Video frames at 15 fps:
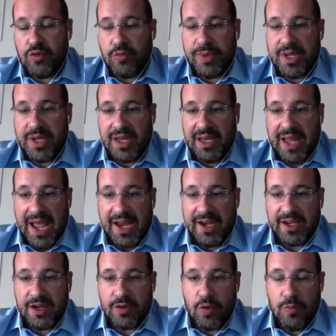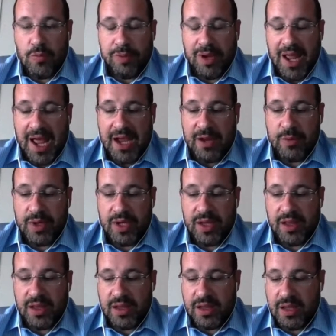to be aligned and comply
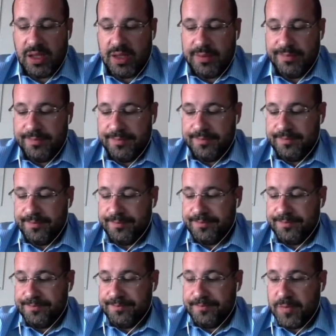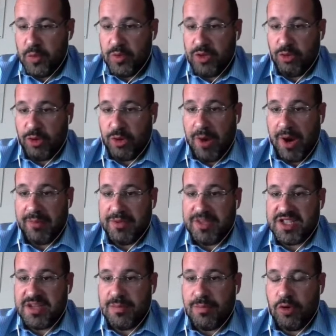with the
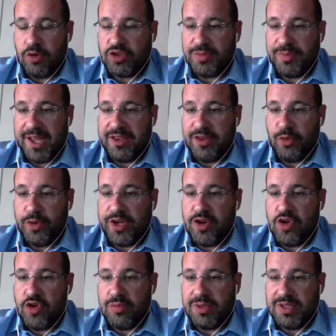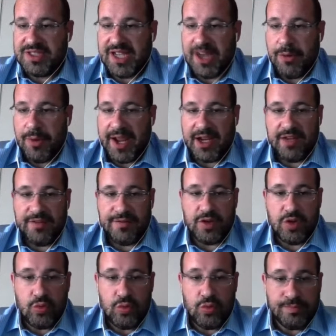requirements imposed by the Renewables Directive
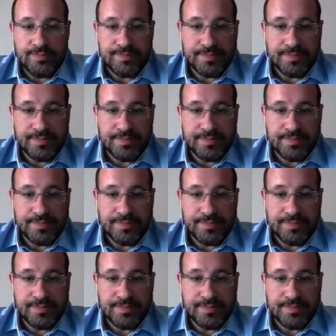2.